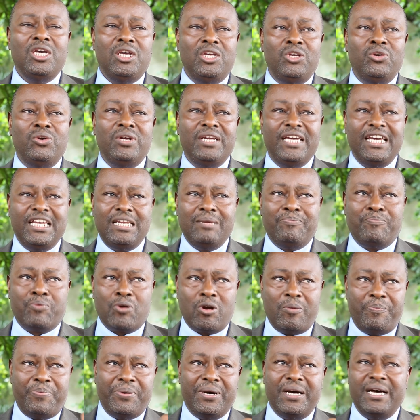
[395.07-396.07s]
you'll get a
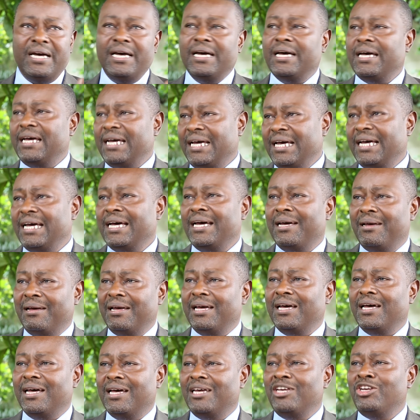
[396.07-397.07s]

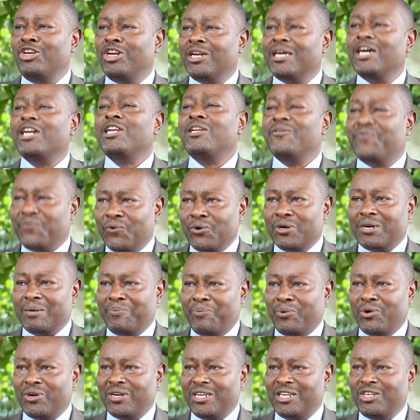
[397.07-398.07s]
proper, you'll get the full
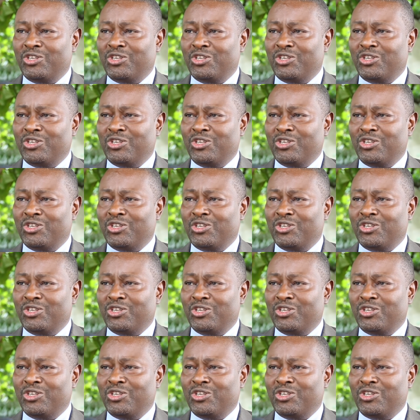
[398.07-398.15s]
report.